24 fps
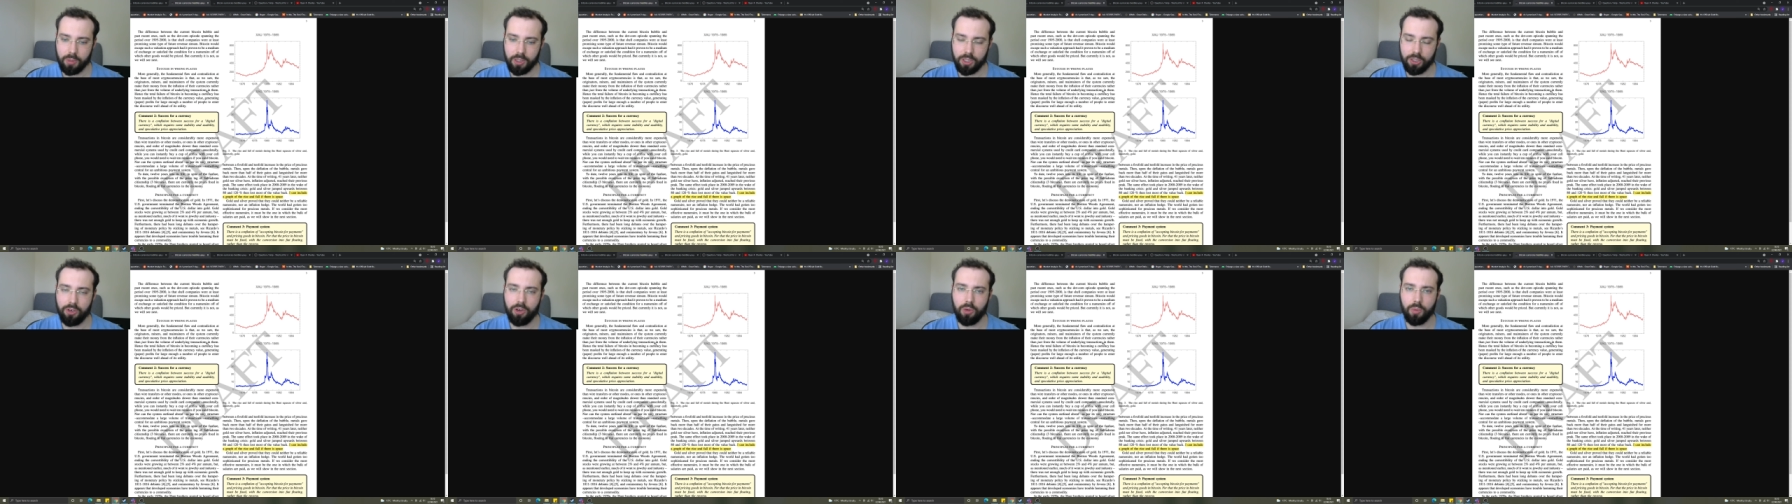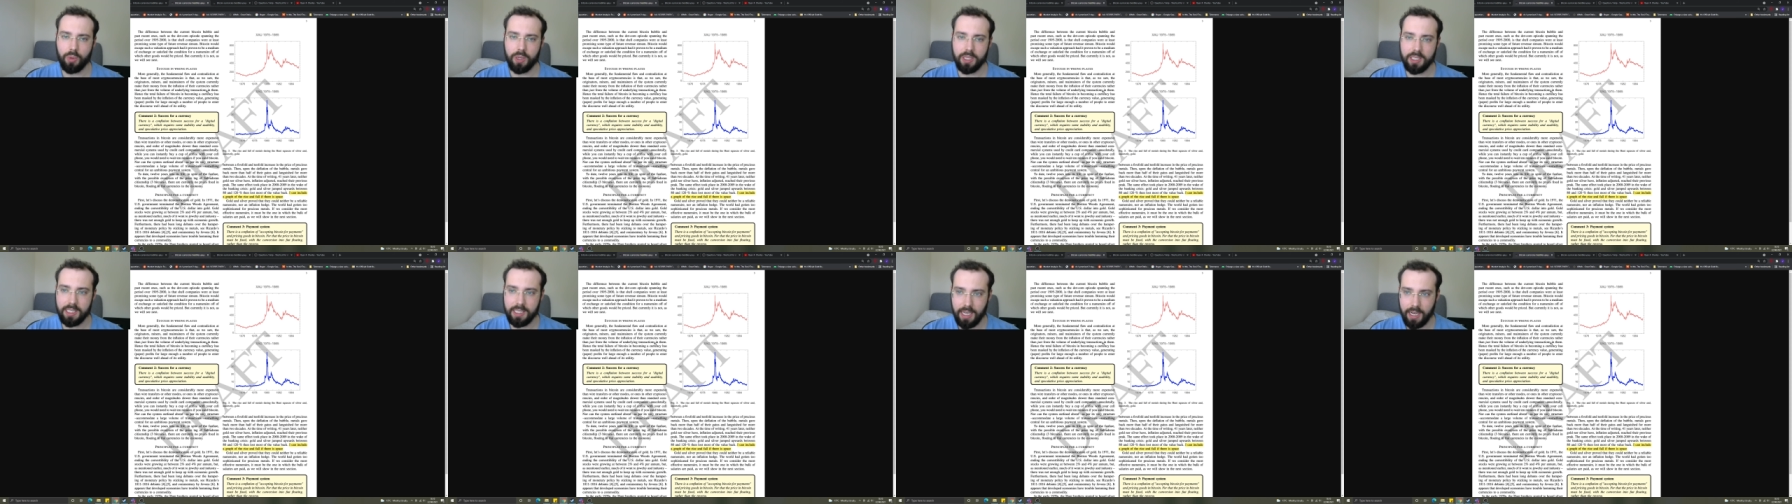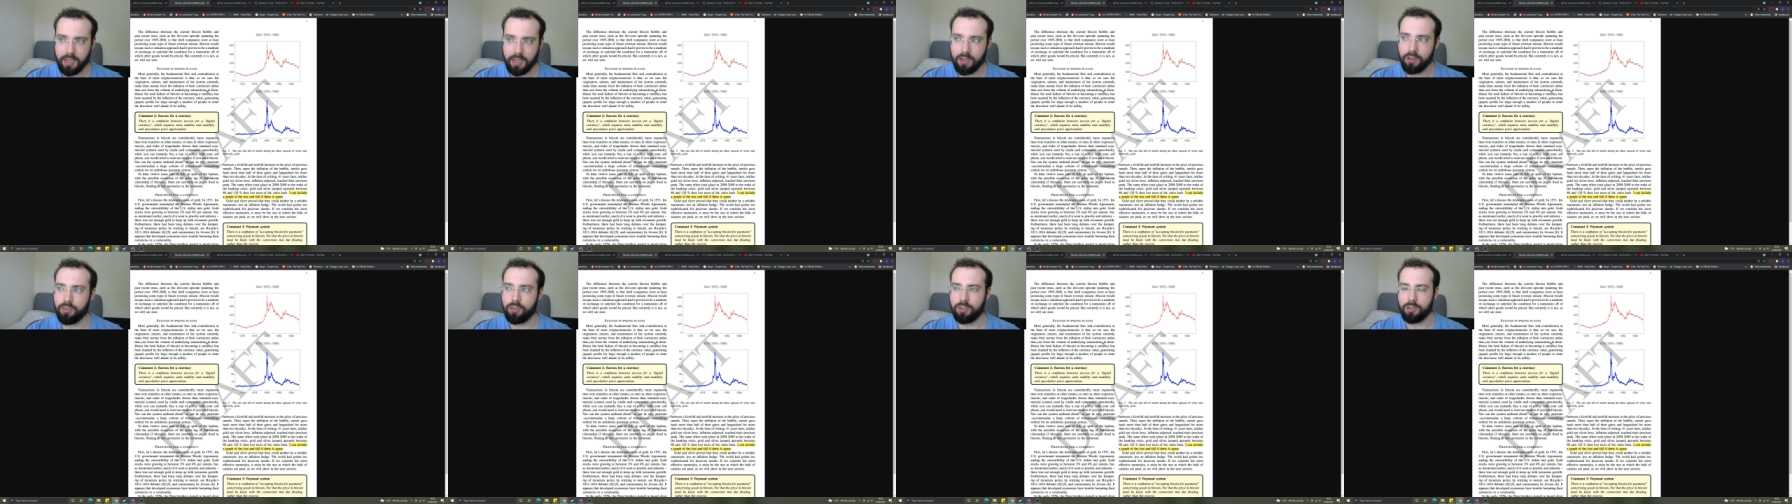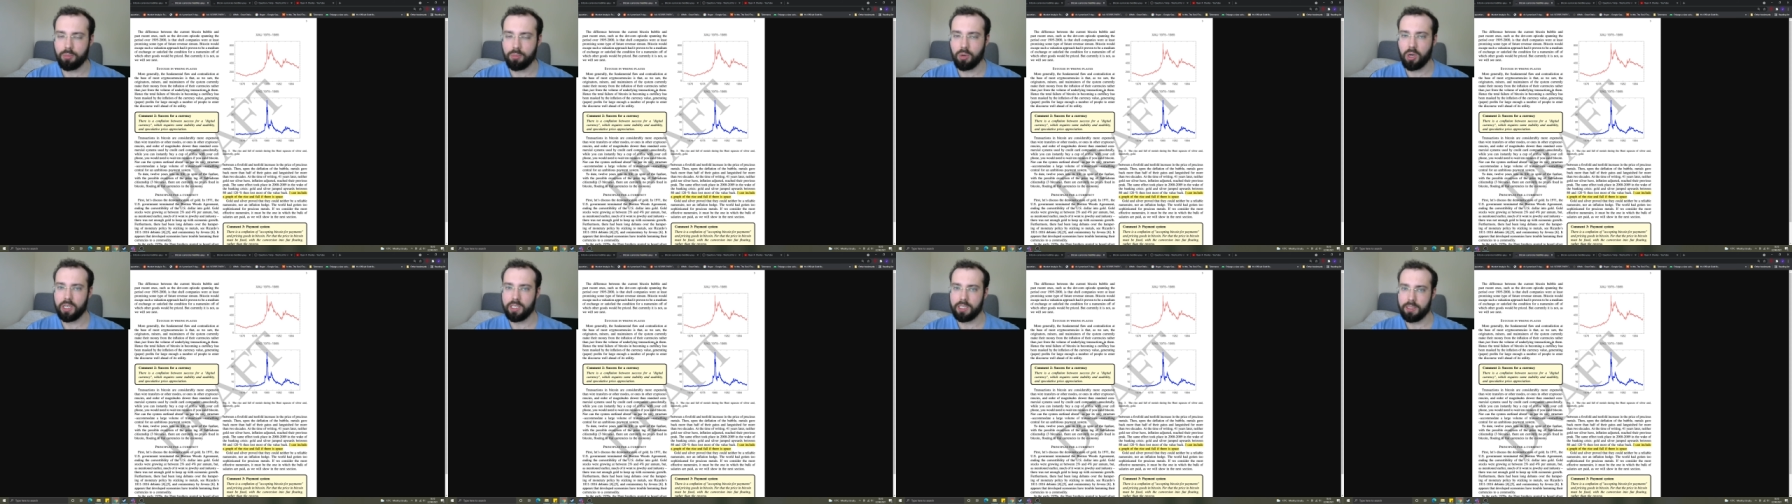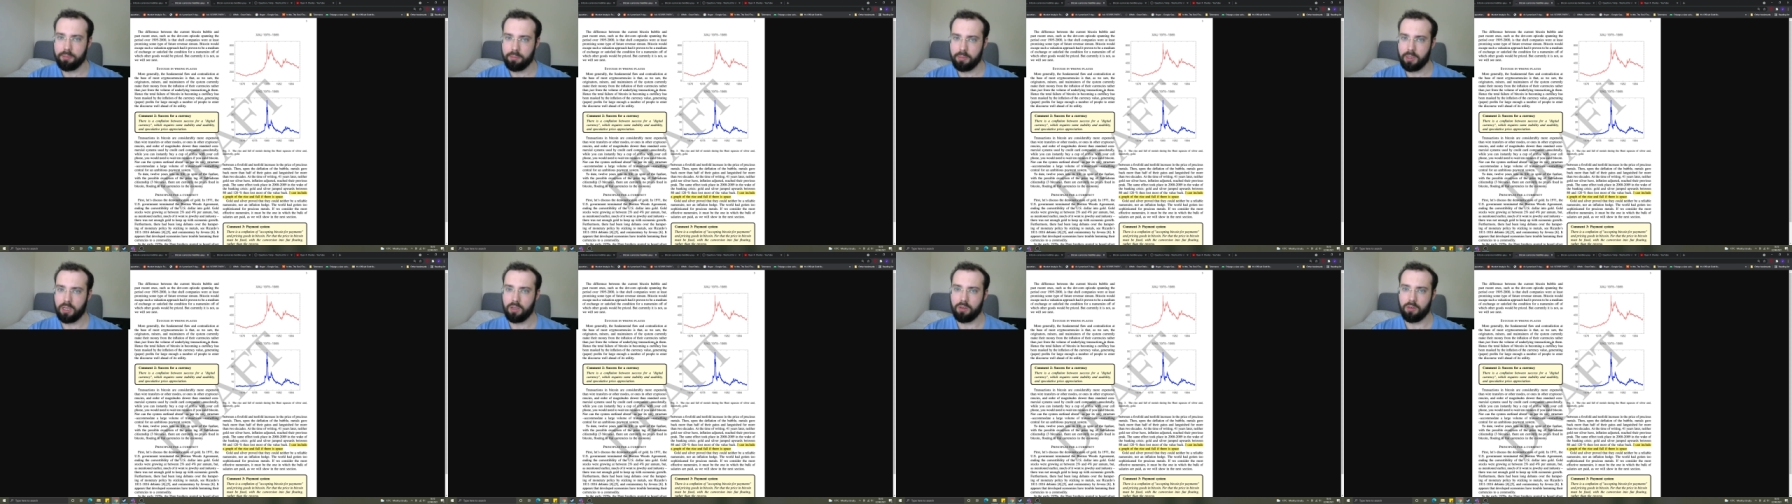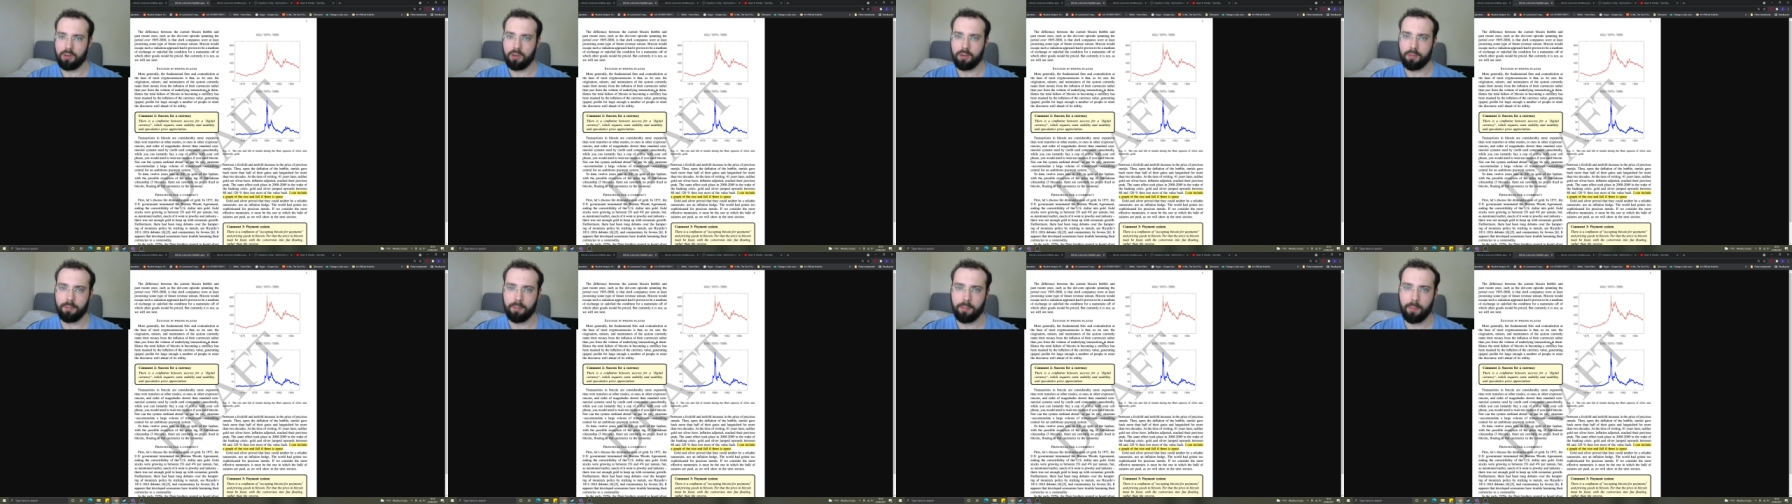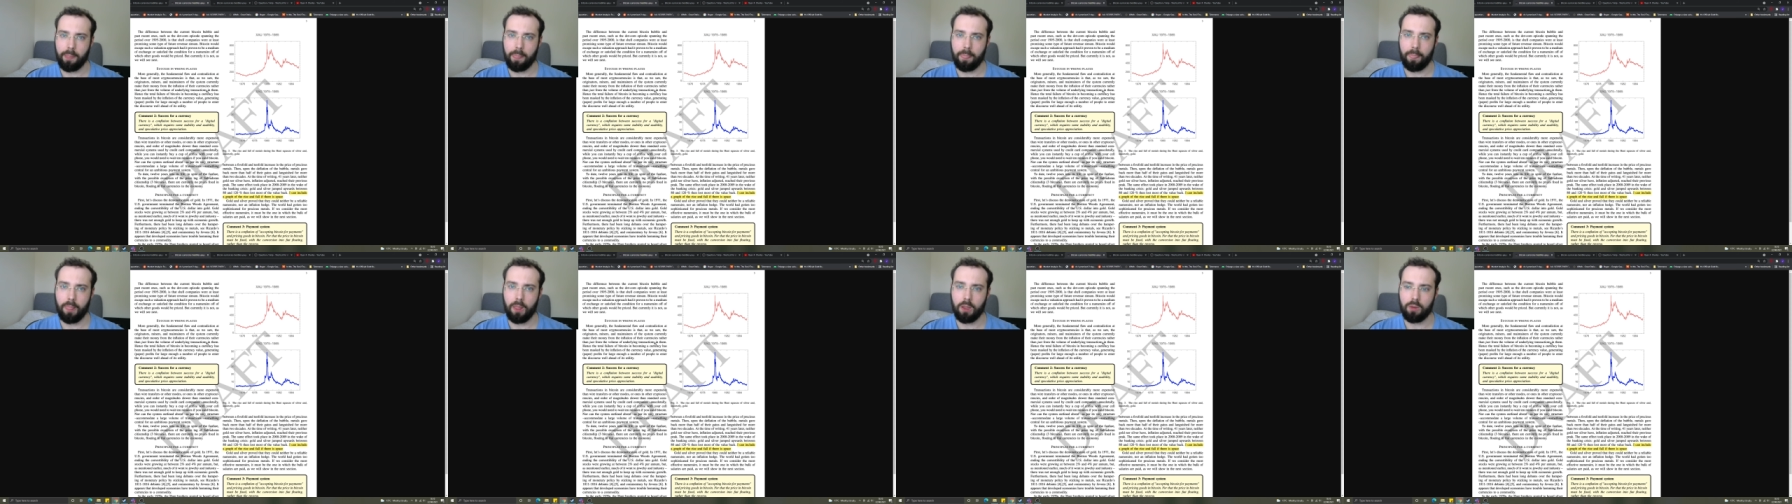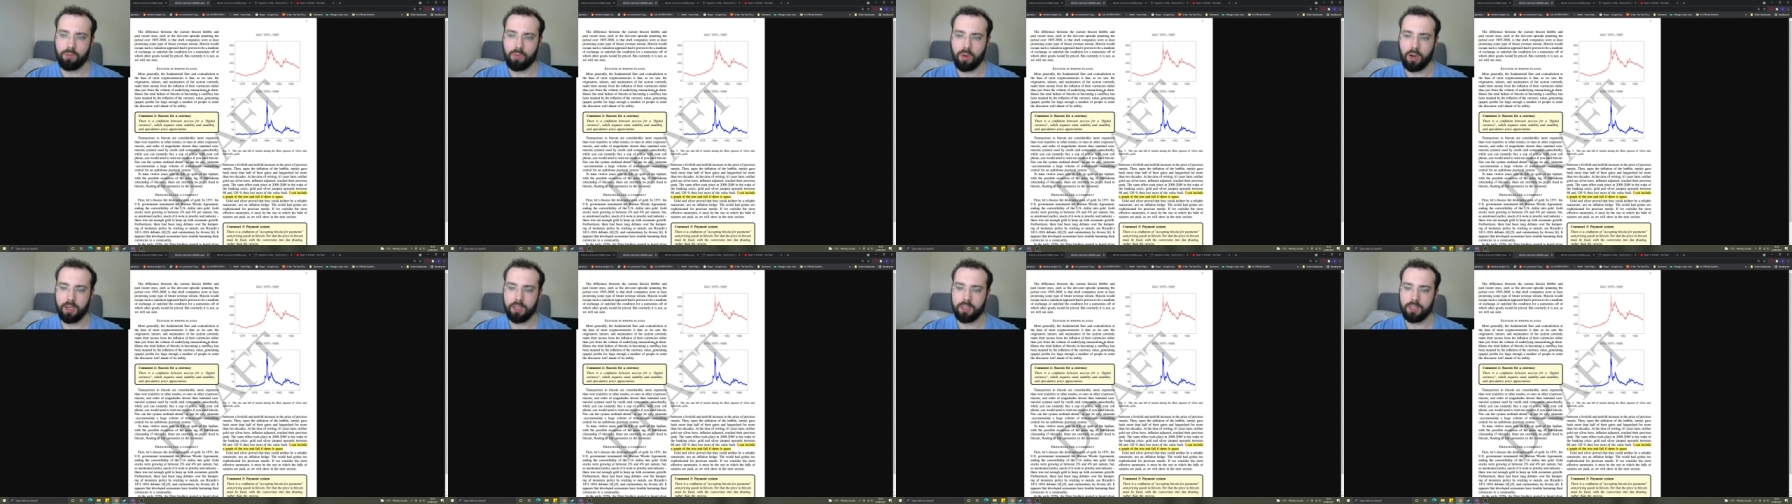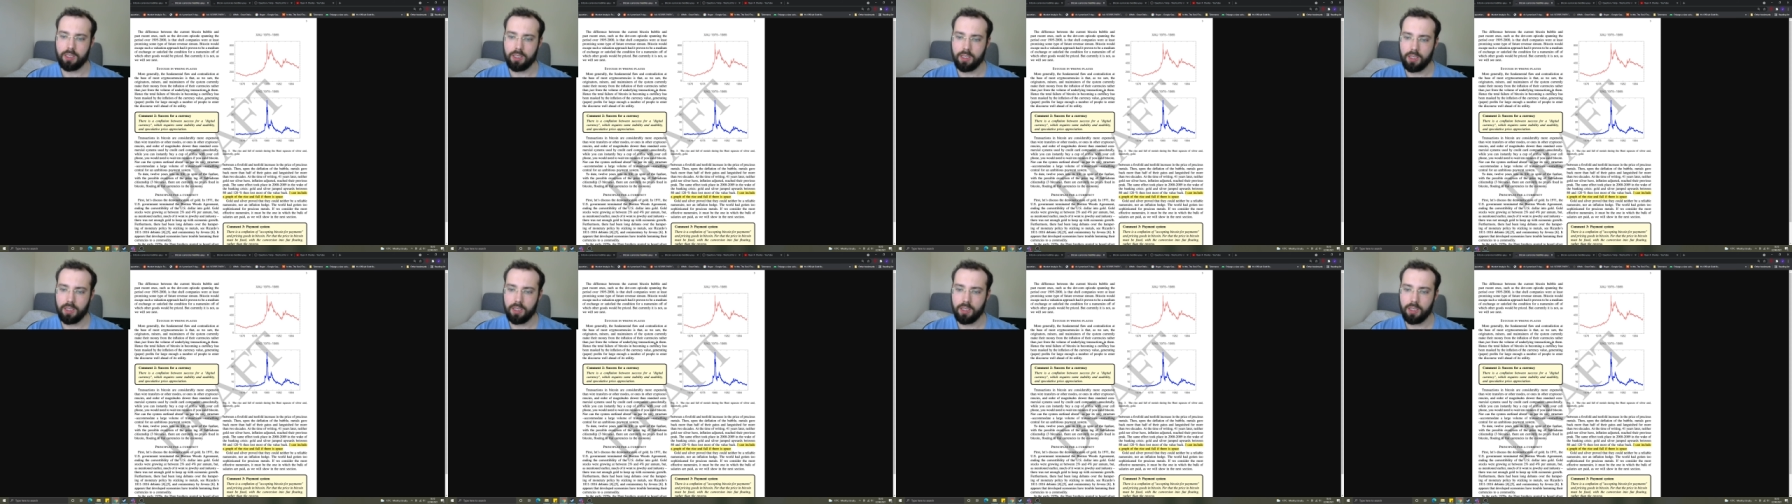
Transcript: So no one is selling goods priced in Bitcoin, right?